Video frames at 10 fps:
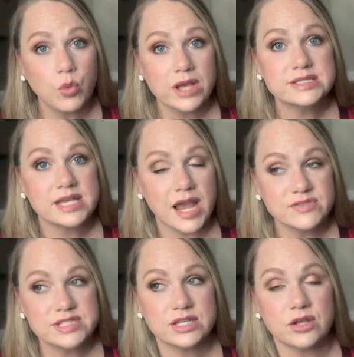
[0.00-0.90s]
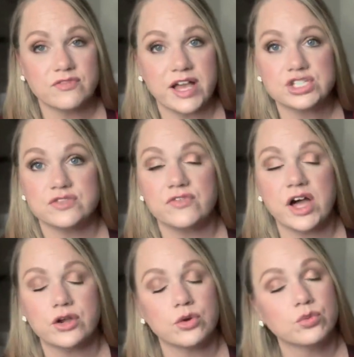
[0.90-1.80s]
ones that I've seen on
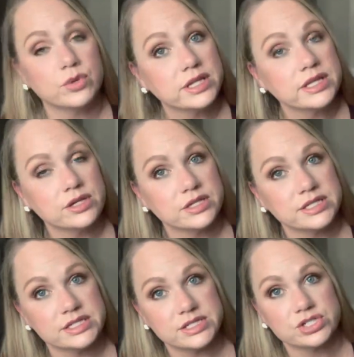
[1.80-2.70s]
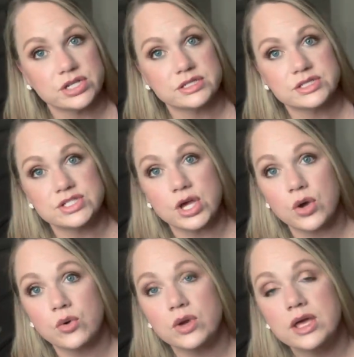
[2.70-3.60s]
Fashionphile are really good condition.
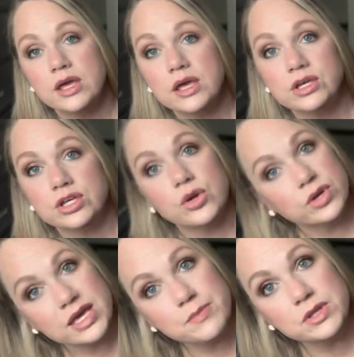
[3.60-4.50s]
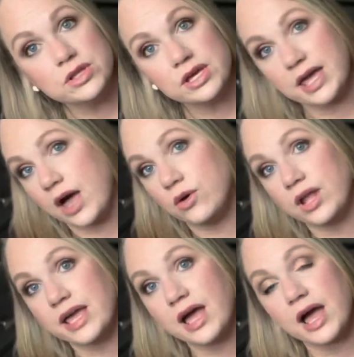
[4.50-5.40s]
So you know, keep a lookout.
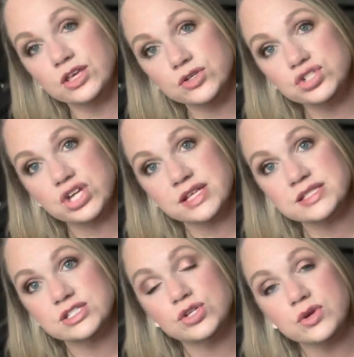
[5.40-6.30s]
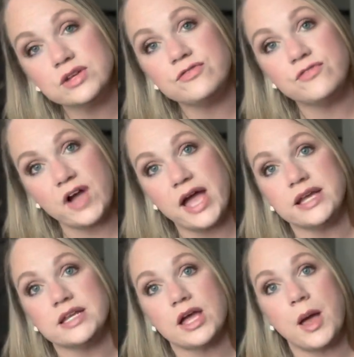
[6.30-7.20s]
Like you just, you can
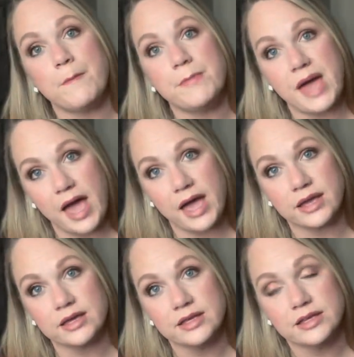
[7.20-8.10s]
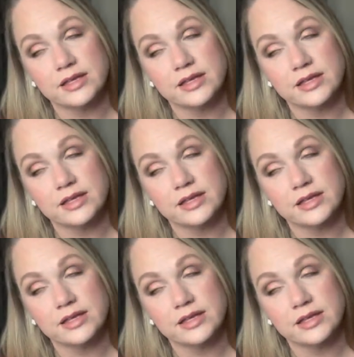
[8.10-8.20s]
find a bag